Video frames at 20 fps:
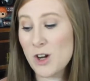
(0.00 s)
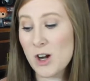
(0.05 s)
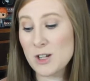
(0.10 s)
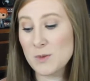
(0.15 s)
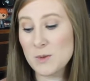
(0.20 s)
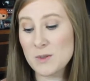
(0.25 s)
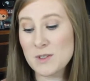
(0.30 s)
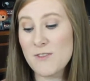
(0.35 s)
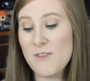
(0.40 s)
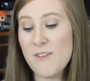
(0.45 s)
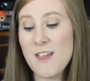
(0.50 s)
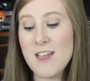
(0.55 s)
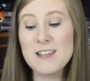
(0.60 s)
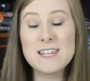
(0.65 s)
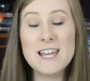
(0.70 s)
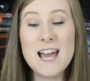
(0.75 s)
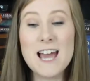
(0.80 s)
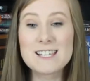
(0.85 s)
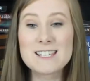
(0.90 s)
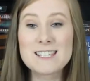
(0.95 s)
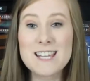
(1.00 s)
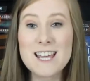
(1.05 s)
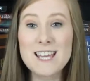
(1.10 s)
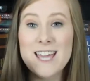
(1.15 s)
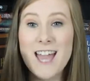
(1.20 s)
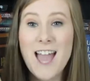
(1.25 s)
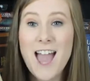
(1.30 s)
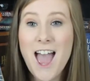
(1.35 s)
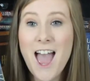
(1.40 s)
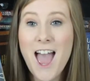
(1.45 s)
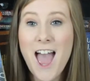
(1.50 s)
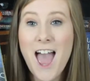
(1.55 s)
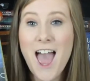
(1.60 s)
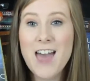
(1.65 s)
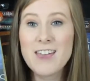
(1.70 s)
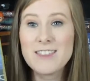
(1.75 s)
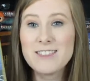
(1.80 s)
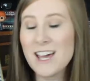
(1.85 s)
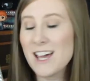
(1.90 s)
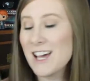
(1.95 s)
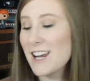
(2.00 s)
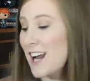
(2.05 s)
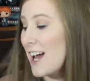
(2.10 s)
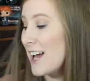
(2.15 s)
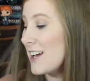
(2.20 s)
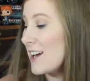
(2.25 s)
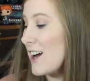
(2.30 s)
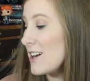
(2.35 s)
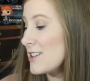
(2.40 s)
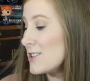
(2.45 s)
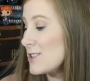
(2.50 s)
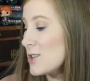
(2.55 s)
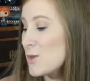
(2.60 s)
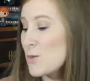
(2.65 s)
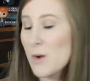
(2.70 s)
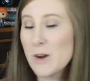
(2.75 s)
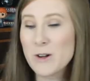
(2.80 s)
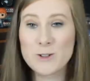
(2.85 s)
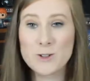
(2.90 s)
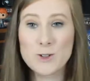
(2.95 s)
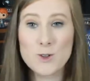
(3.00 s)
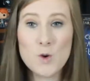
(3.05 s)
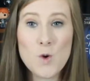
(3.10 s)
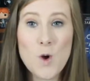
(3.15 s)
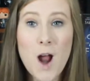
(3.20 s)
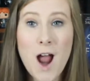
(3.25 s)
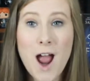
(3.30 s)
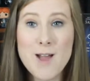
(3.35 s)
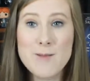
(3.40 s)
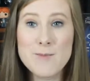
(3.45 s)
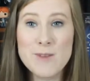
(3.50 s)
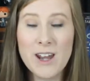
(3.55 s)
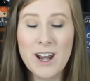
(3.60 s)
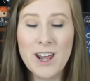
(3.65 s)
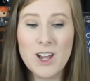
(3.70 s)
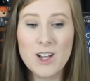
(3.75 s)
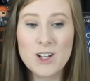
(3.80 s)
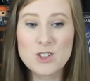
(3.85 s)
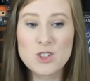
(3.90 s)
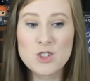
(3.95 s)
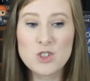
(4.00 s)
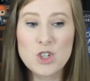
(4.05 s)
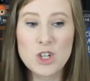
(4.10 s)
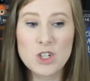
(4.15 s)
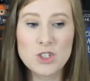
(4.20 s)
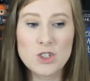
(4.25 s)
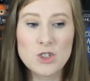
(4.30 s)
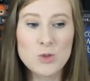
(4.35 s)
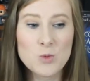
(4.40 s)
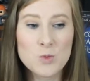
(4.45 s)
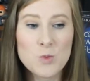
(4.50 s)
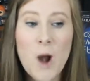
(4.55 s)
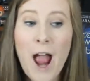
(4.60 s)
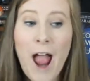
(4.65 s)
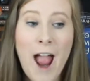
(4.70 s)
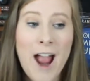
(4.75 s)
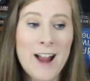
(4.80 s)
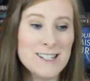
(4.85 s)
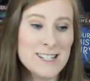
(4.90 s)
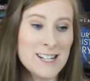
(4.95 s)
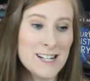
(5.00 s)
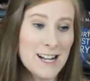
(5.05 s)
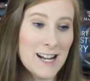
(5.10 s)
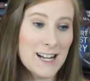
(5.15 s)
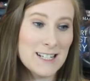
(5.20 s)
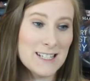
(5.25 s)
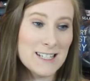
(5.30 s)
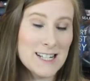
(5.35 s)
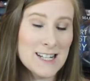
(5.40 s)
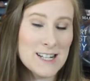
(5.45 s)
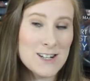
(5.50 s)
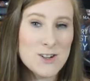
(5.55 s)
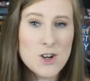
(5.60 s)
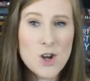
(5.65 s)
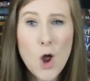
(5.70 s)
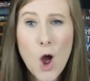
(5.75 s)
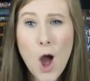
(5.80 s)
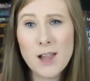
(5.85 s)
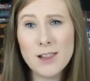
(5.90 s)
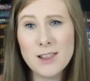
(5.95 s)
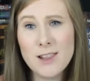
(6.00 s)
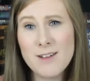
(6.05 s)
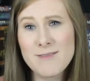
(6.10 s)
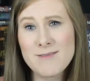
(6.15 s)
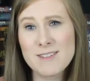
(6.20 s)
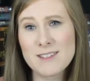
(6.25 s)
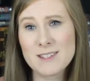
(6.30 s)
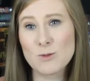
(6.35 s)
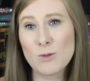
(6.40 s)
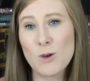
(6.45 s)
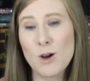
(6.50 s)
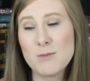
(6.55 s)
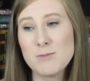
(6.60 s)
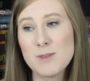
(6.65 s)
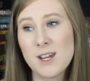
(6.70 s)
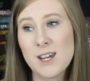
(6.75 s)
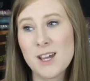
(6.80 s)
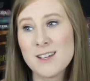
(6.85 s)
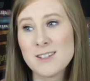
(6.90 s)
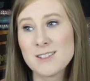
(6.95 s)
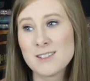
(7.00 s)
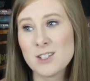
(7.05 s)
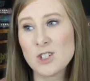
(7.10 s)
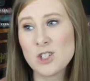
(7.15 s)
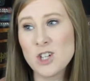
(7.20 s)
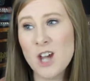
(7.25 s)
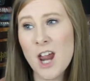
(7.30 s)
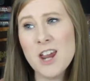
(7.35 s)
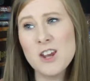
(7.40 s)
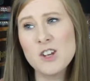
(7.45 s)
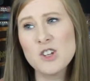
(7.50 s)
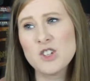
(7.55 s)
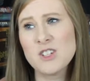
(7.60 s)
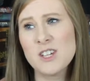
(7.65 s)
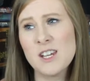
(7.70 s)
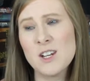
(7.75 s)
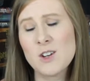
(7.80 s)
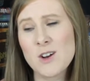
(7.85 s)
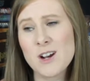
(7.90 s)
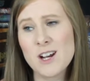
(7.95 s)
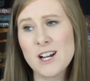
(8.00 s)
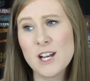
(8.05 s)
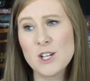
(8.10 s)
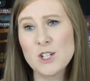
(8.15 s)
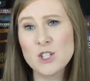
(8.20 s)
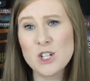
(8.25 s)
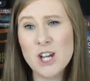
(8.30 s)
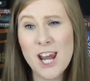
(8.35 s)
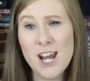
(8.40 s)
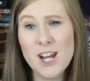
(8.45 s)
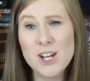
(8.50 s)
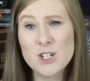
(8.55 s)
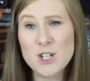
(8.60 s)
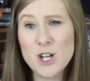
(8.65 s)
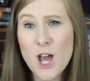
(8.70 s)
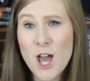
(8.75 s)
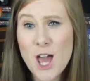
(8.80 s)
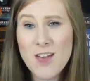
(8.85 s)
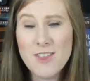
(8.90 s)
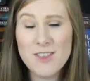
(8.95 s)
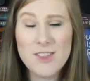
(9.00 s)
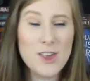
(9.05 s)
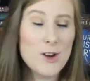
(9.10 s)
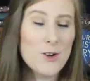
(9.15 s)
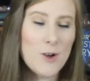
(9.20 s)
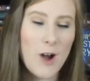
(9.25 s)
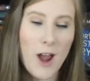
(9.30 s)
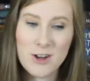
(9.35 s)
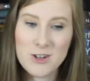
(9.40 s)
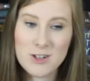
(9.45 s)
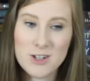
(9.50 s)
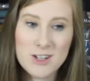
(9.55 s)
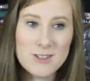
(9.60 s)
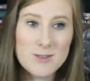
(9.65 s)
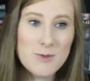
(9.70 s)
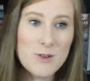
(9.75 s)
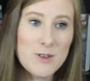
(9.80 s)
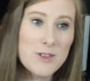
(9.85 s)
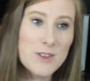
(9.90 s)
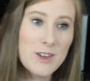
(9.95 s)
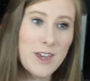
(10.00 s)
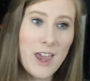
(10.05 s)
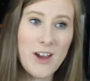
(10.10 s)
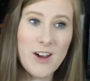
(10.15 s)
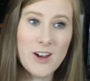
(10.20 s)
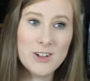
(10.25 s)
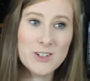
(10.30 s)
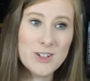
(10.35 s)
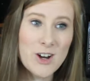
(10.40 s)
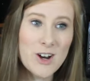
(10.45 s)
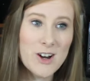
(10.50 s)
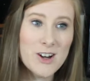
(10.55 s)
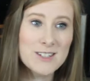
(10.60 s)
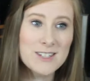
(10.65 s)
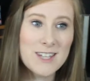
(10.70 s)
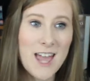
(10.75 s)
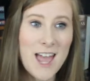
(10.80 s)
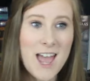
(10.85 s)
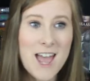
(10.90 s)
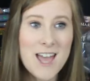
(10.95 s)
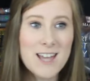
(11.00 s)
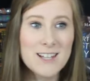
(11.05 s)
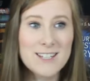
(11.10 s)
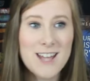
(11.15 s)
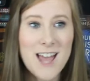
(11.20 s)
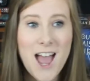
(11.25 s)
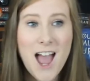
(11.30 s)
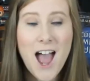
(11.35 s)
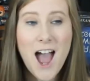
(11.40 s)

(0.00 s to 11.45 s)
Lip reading: Curse was fantastic, and then I got to Winter's Crime and it just dragged, and I did not love this one because it changed scenery and it changed the interactions with the characters, and